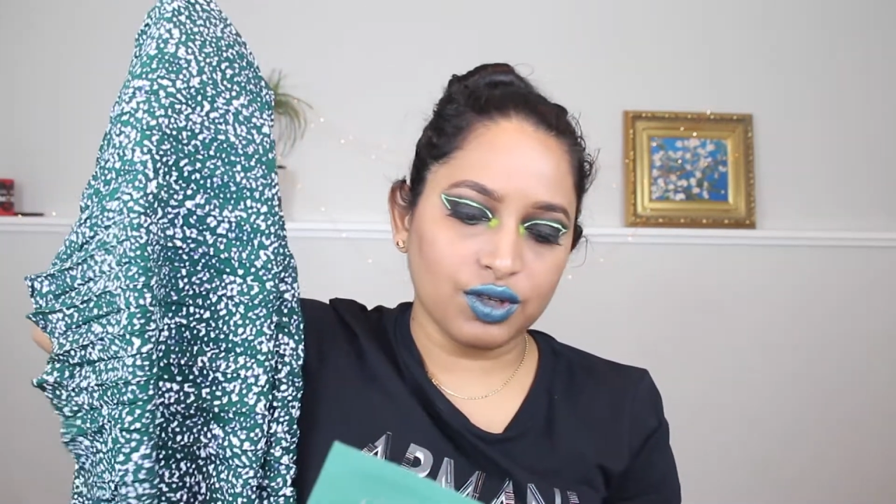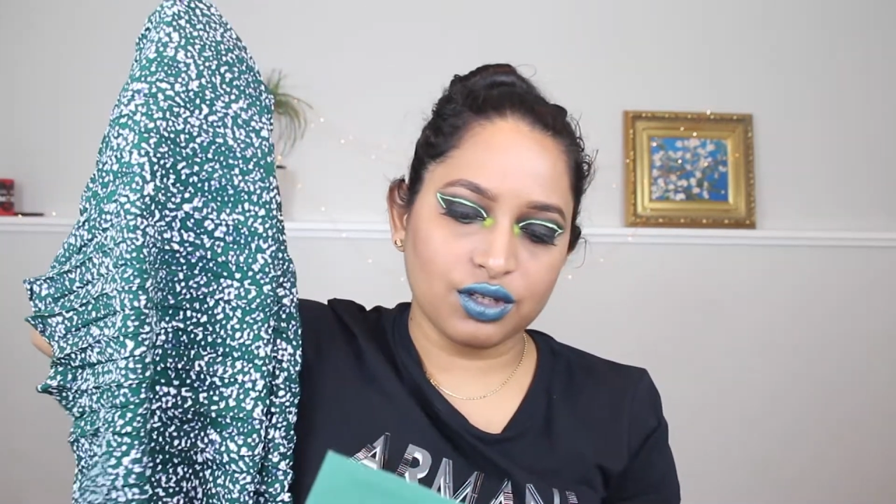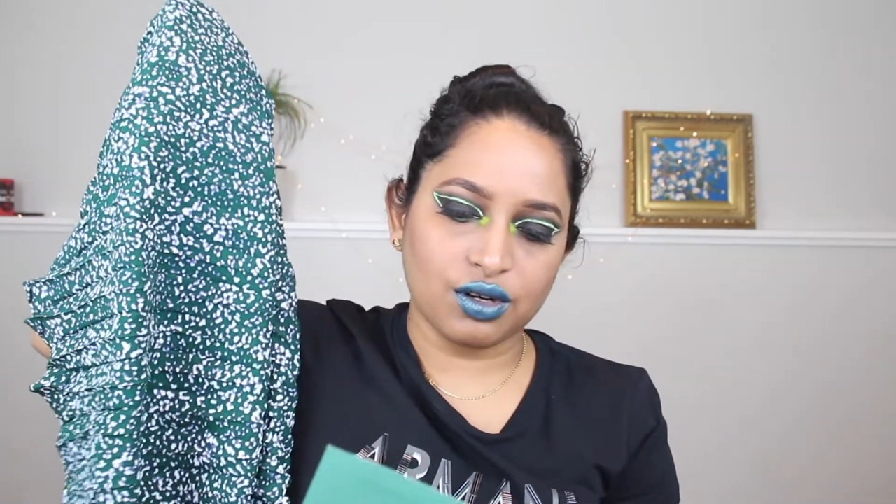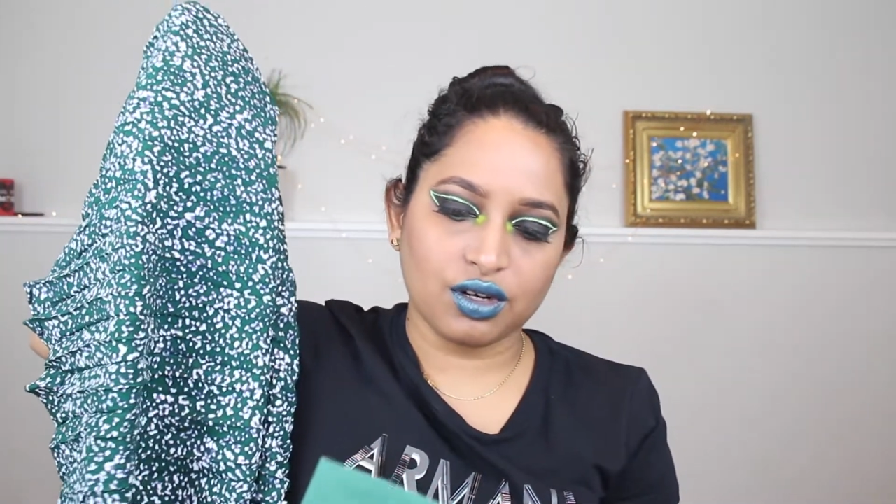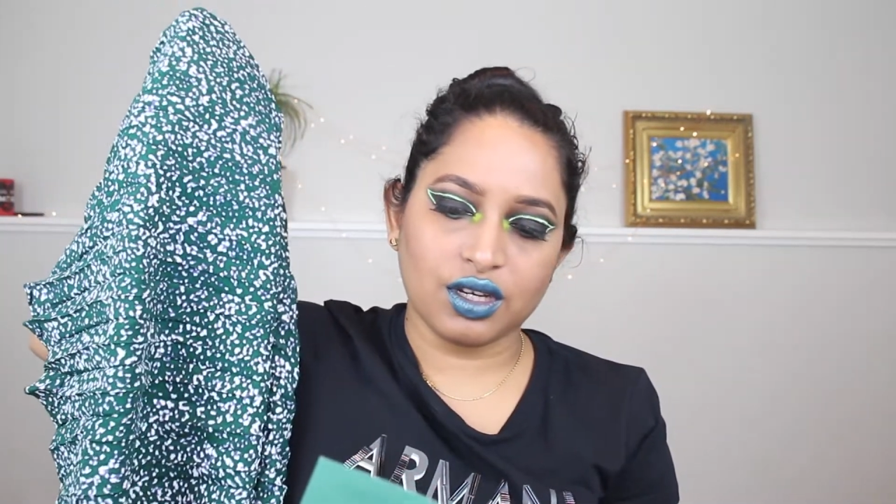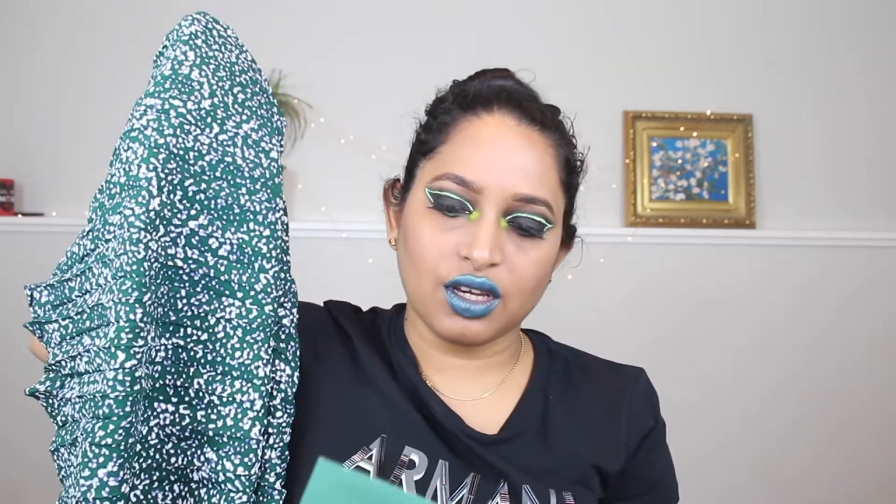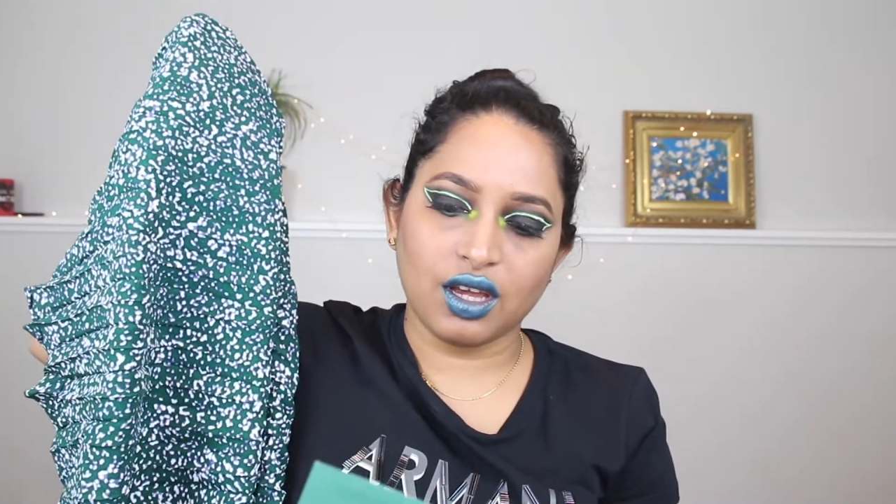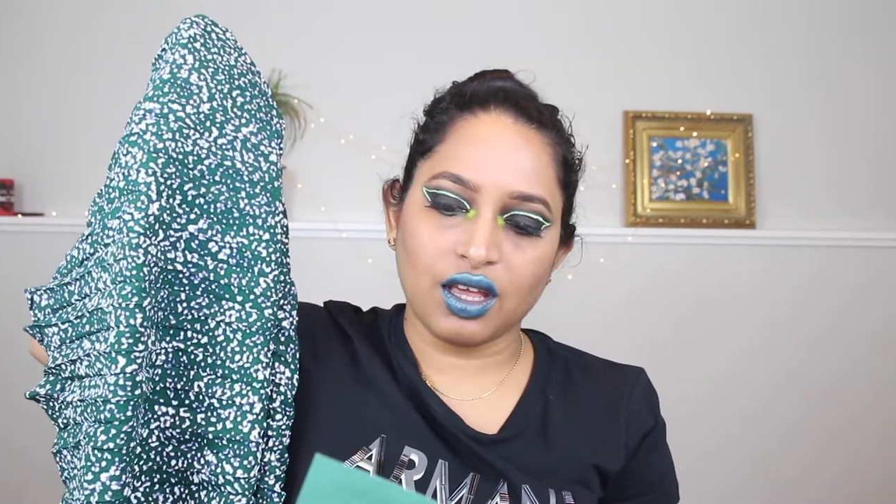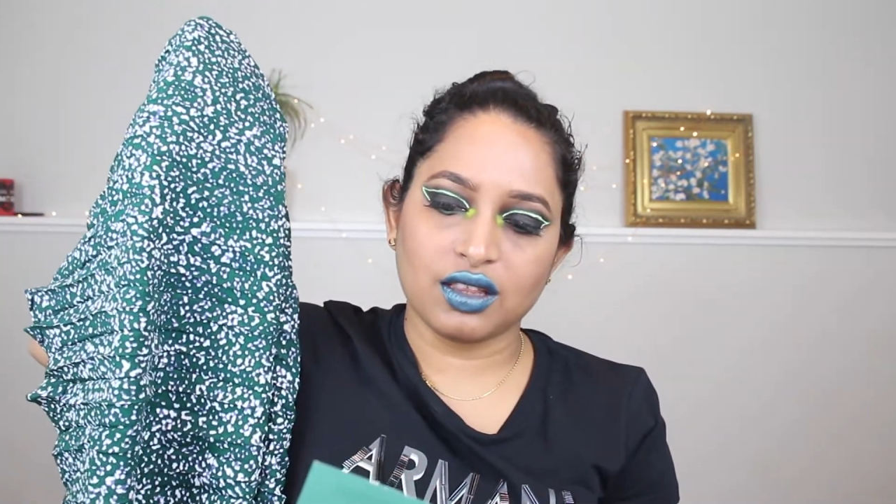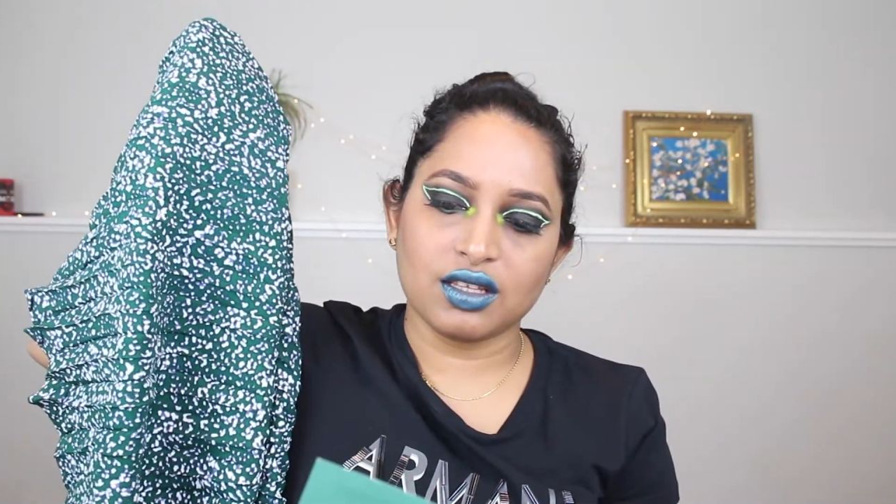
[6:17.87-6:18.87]
we're talking,
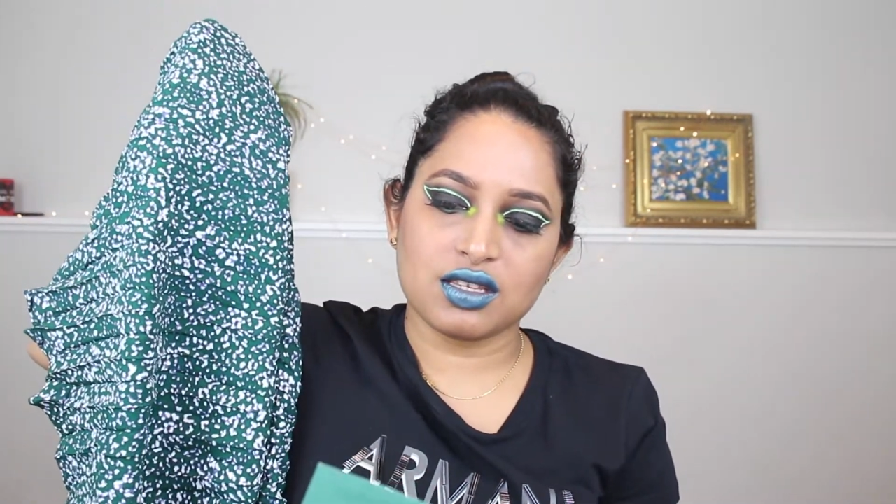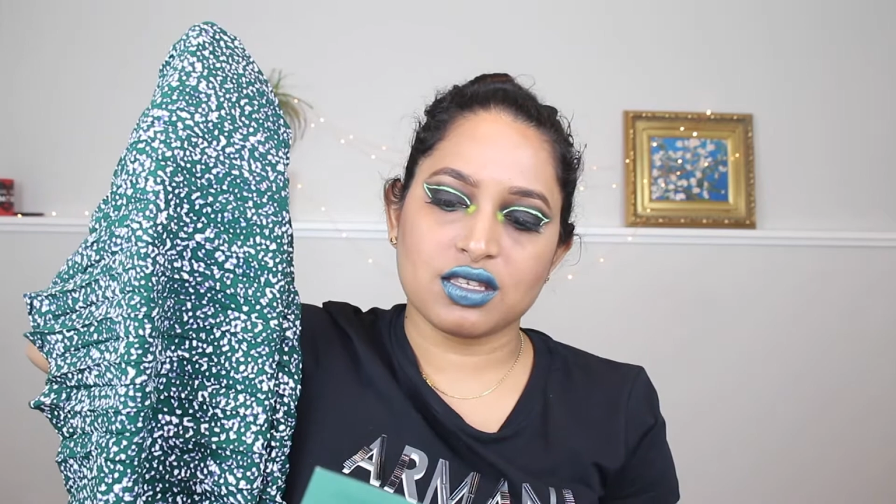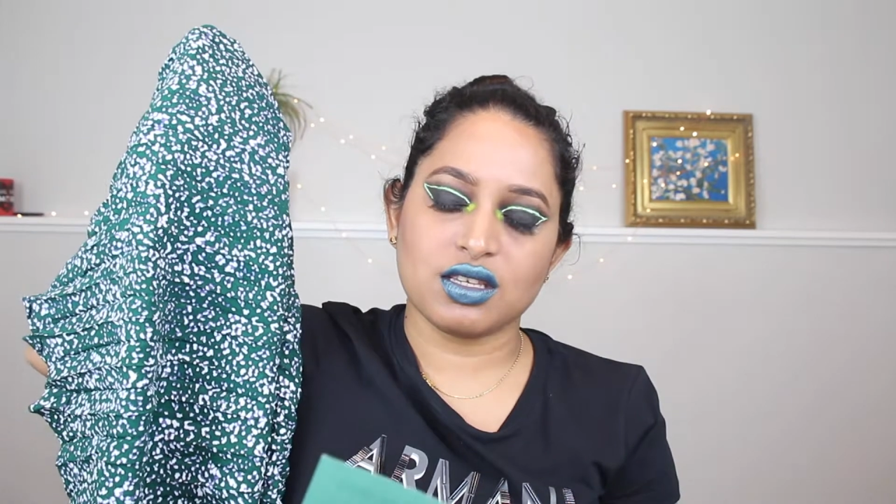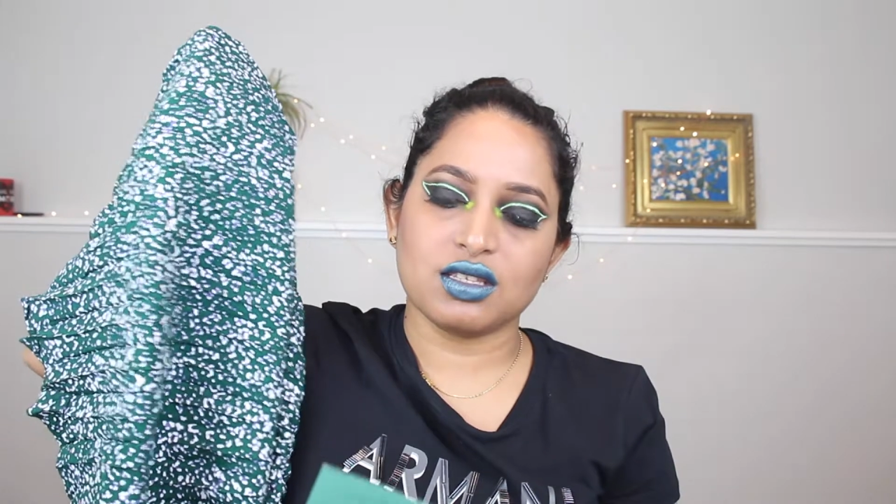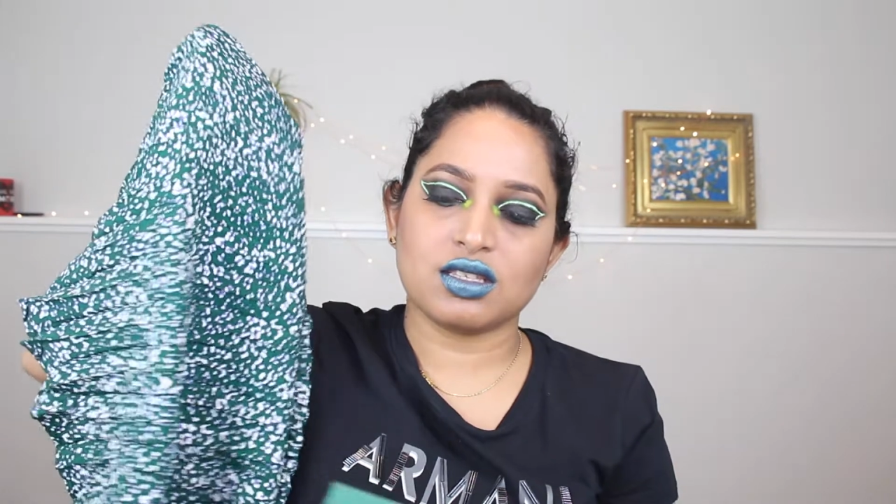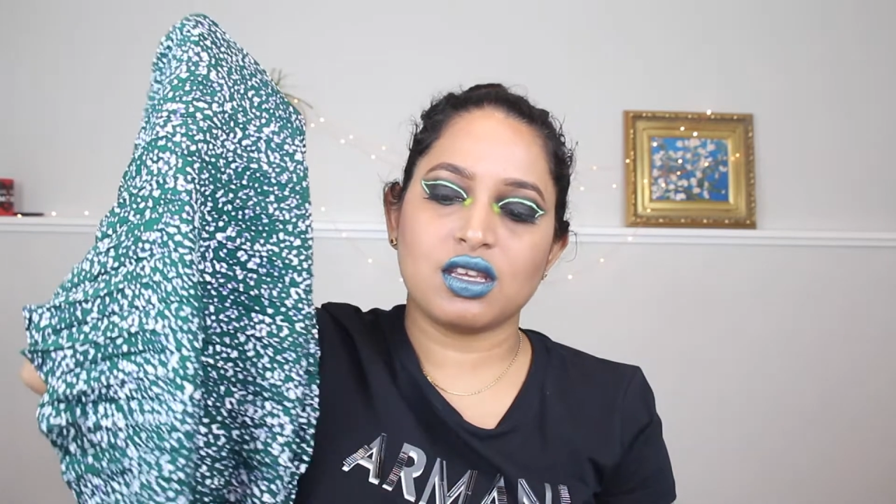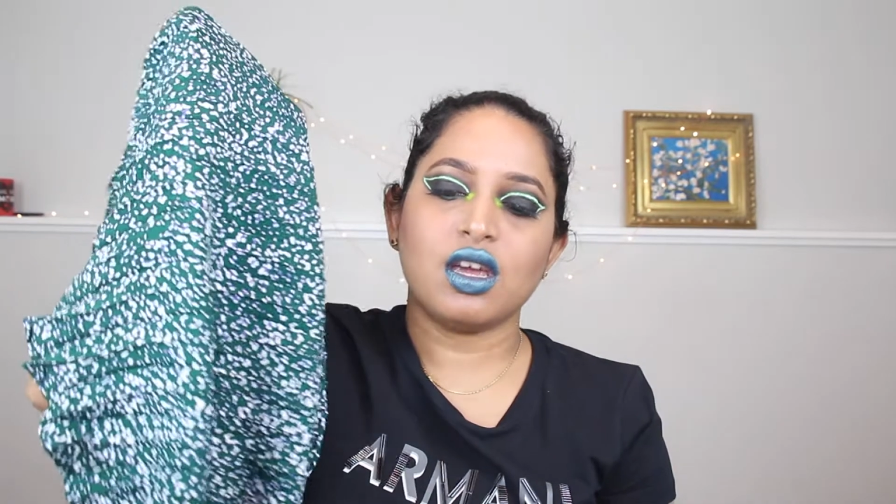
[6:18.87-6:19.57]
and this is